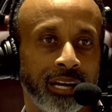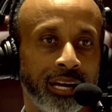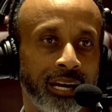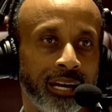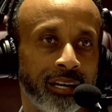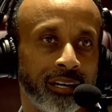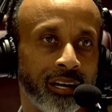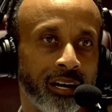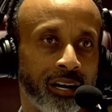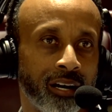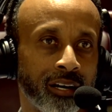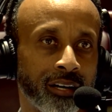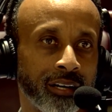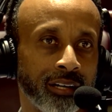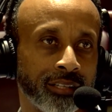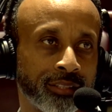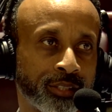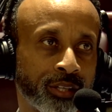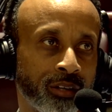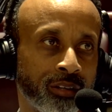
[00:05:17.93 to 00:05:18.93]

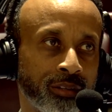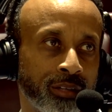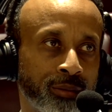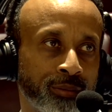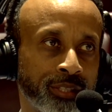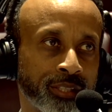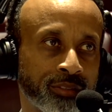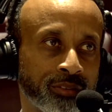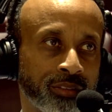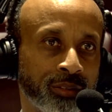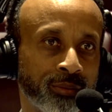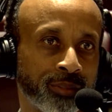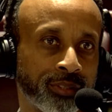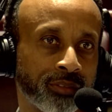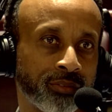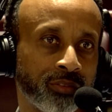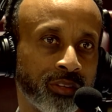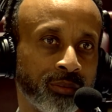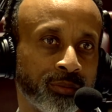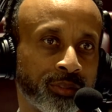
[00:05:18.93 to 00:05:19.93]
And so it was just it was
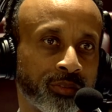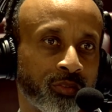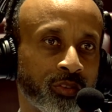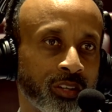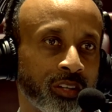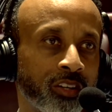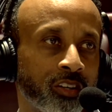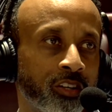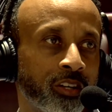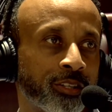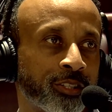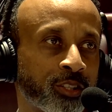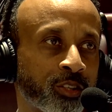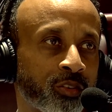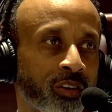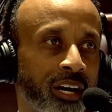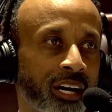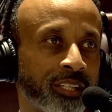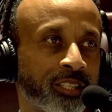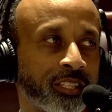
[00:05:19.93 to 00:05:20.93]
a really good
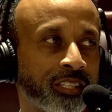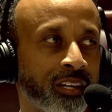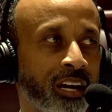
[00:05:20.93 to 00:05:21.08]
stretch.